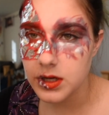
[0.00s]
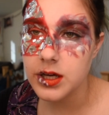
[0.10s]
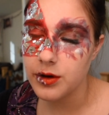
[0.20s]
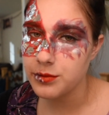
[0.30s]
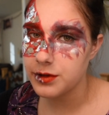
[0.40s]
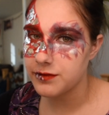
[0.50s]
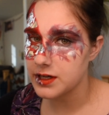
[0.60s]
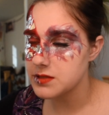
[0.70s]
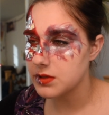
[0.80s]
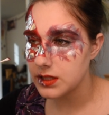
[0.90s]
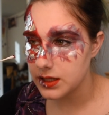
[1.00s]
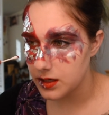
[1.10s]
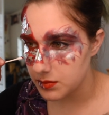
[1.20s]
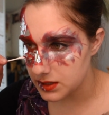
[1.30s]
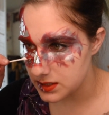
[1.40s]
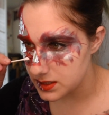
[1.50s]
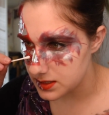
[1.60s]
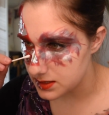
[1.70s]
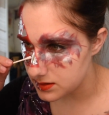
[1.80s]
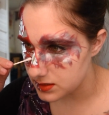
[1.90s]
gonna go in with fresh blood later, but this
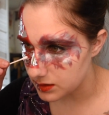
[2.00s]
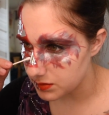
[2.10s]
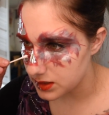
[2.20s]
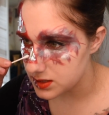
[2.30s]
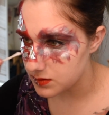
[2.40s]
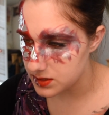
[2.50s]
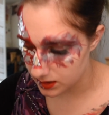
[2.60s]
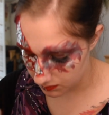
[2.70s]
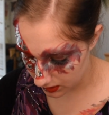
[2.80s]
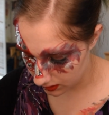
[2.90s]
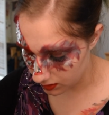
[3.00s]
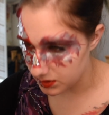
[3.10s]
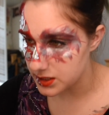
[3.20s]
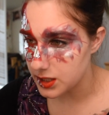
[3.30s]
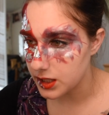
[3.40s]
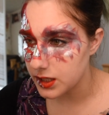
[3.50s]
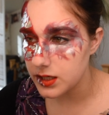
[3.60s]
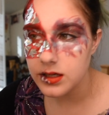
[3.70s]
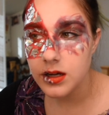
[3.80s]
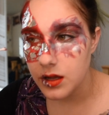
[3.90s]
is deep blood, so it's gonna be a little bit darker.